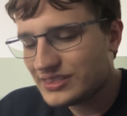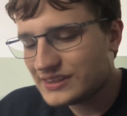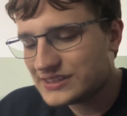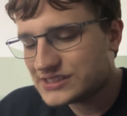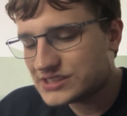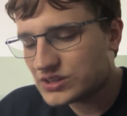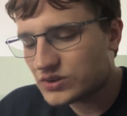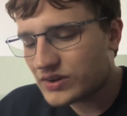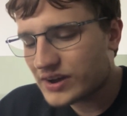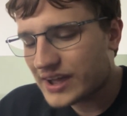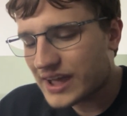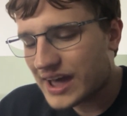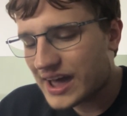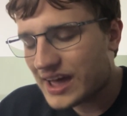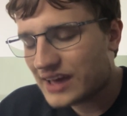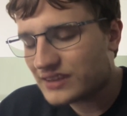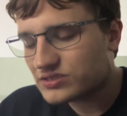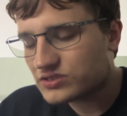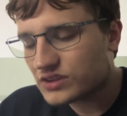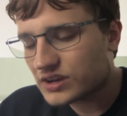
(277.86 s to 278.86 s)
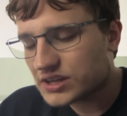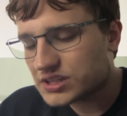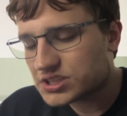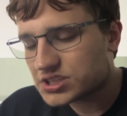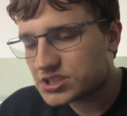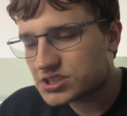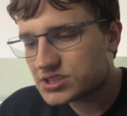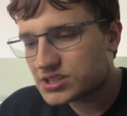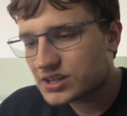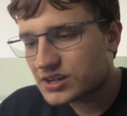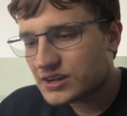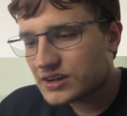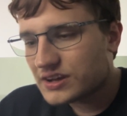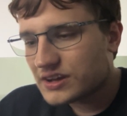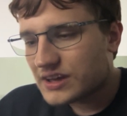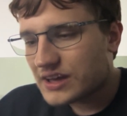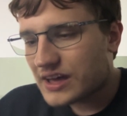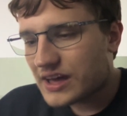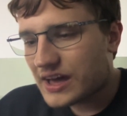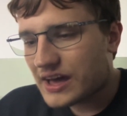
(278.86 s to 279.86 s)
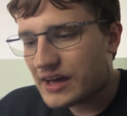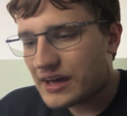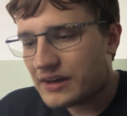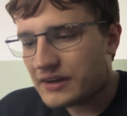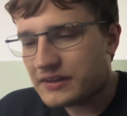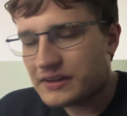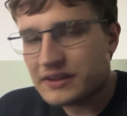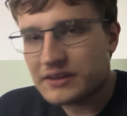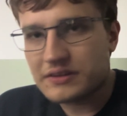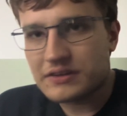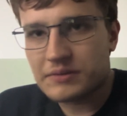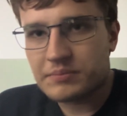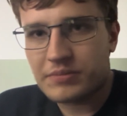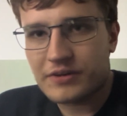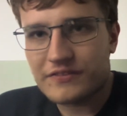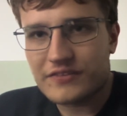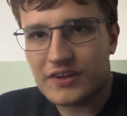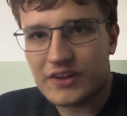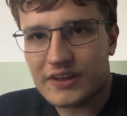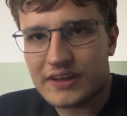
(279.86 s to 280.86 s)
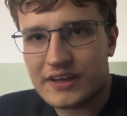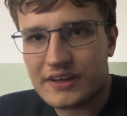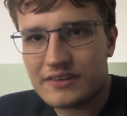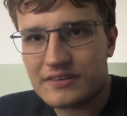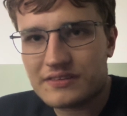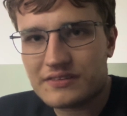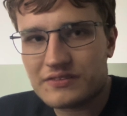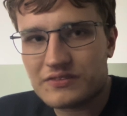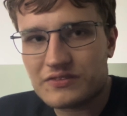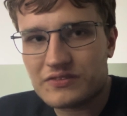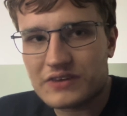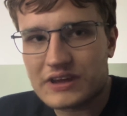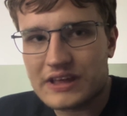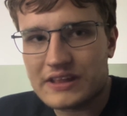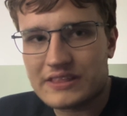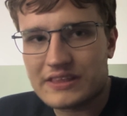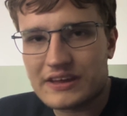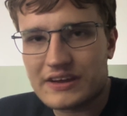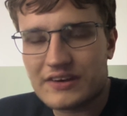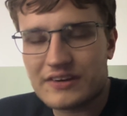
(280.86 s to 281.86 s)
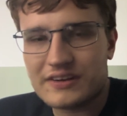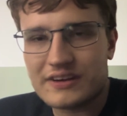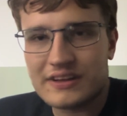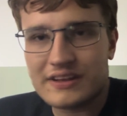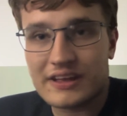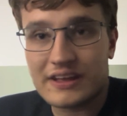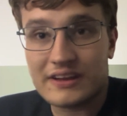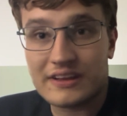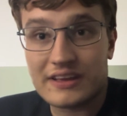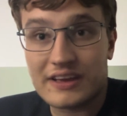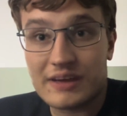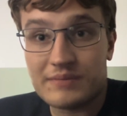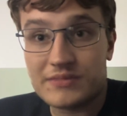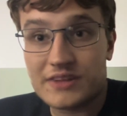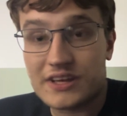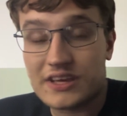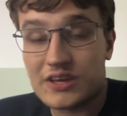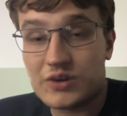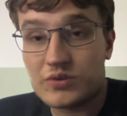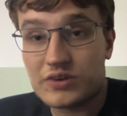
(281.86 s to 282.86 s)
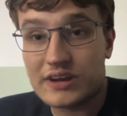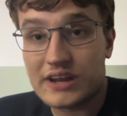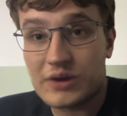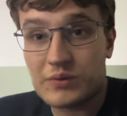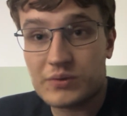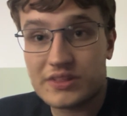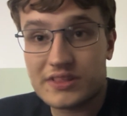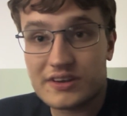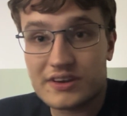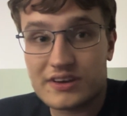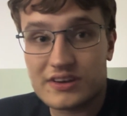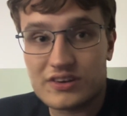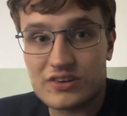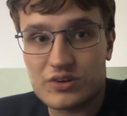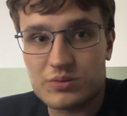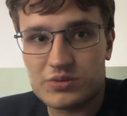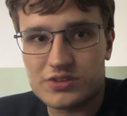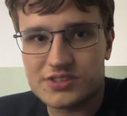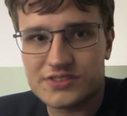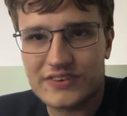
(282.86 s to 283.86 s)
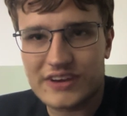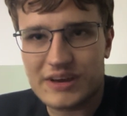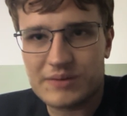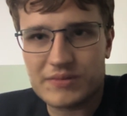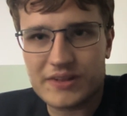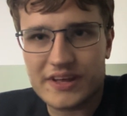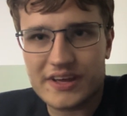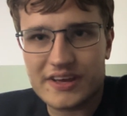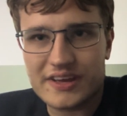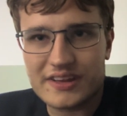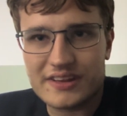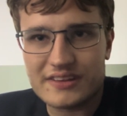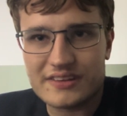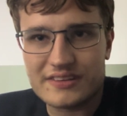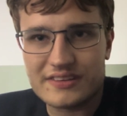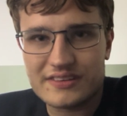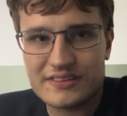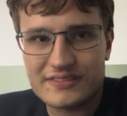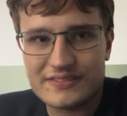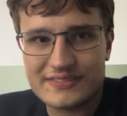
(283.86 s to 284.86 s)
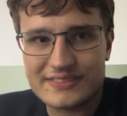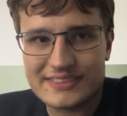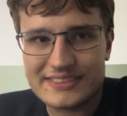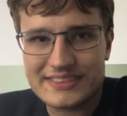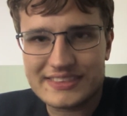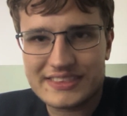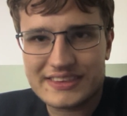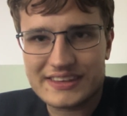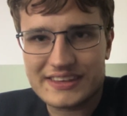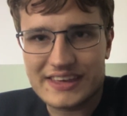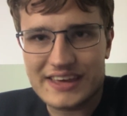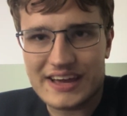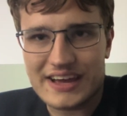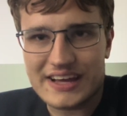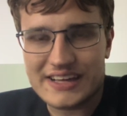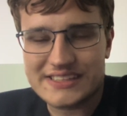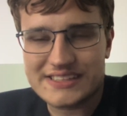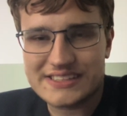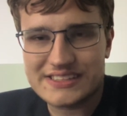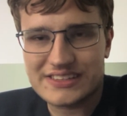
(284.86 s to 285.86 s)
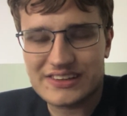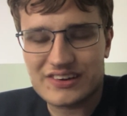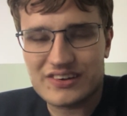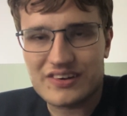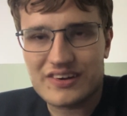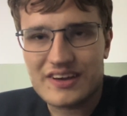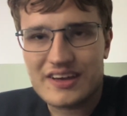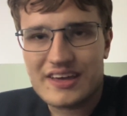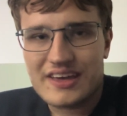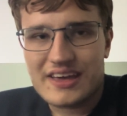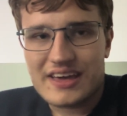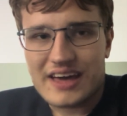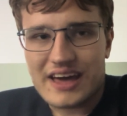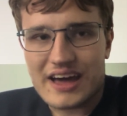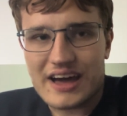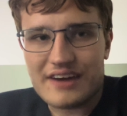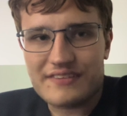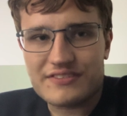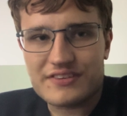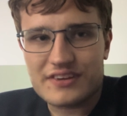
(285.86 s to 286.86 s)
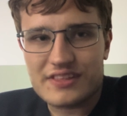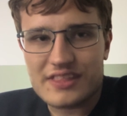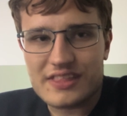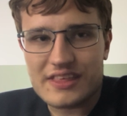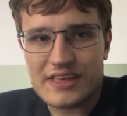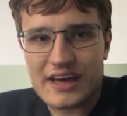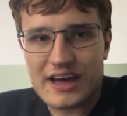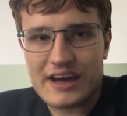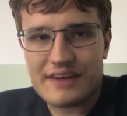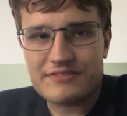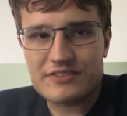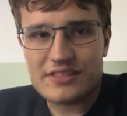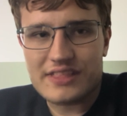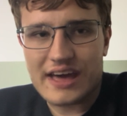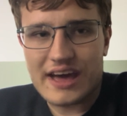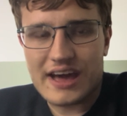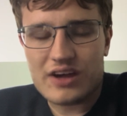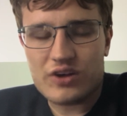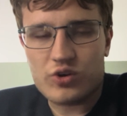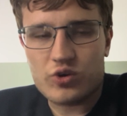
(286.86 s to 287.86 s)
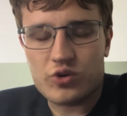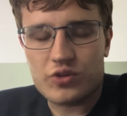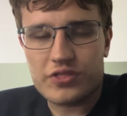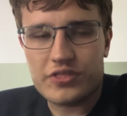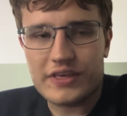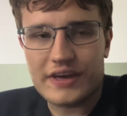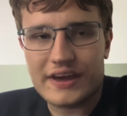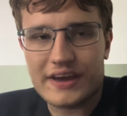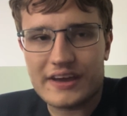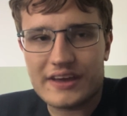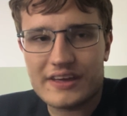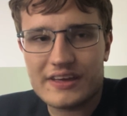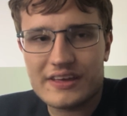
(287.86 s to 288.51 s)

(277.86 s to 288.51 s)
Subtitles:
I had lunch in the pavilion, and then came the Q&A with the Knoebels family. And yeah, so after that whole thing,